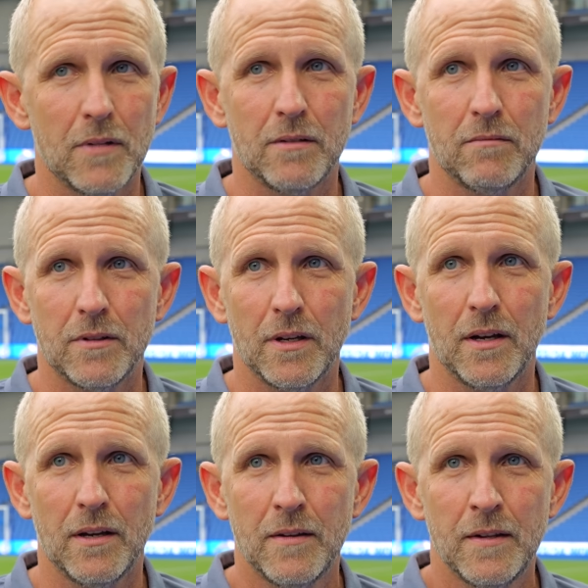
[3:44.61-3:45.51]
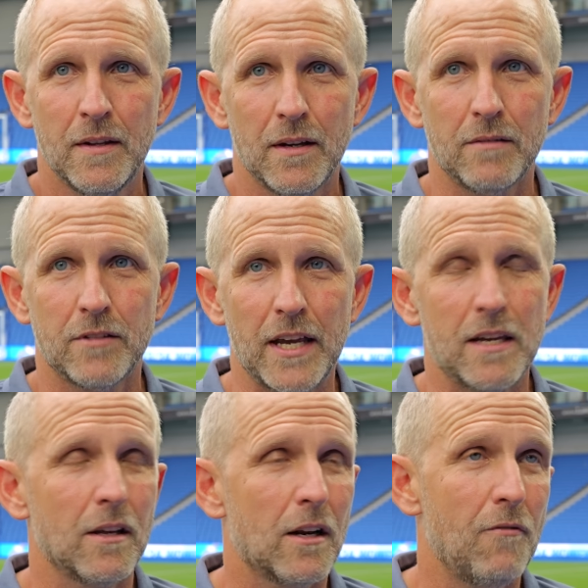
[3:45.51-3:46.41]
and
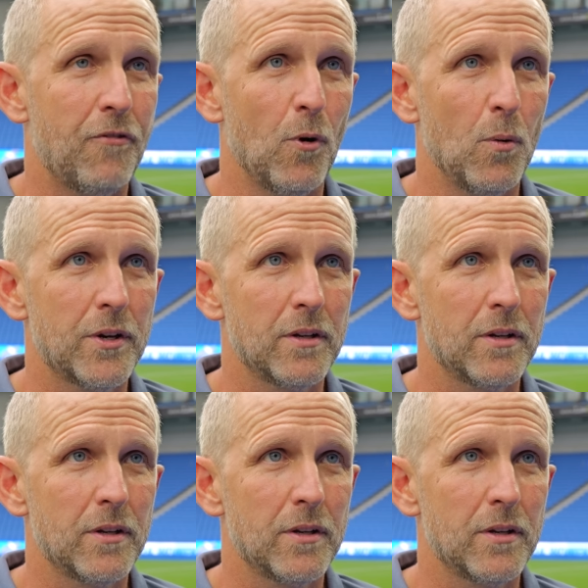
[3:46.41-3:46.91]
taking the club forward,